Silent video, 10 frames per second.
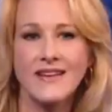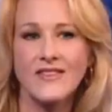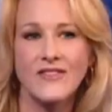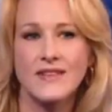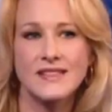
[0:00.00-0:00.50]

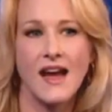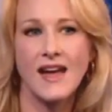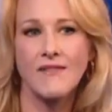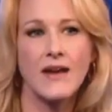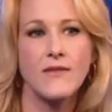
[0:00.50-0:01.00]
theater from the
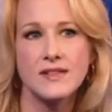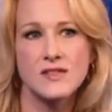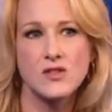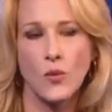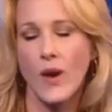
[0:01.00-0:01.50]
time I
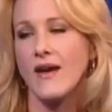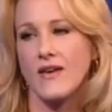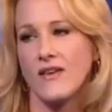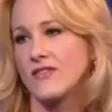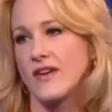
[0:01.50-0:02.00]
was
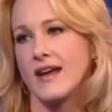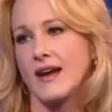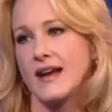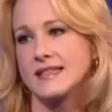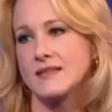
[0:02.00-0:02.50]
12. I,
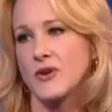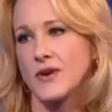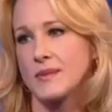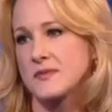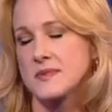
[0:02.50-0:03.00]
I did
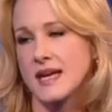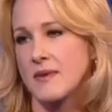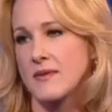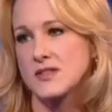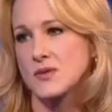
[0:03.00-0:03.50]
programs from the time
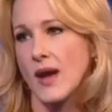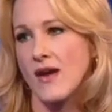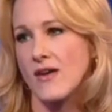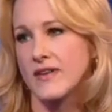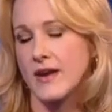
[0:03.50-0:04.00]
I was
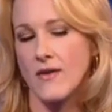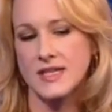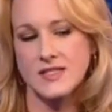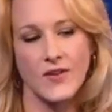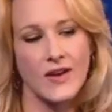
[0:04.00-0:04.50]
12 and
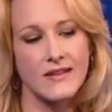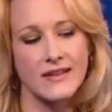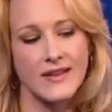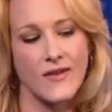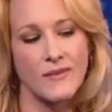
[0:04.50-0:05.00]
always felt,
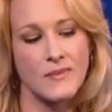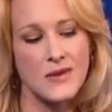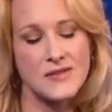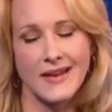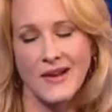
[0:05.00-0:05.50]
you know,
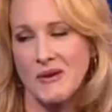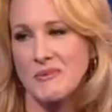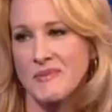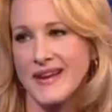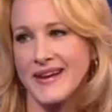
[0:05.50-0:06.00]
most at
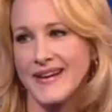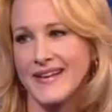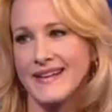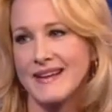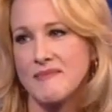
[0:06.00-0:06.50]
home there,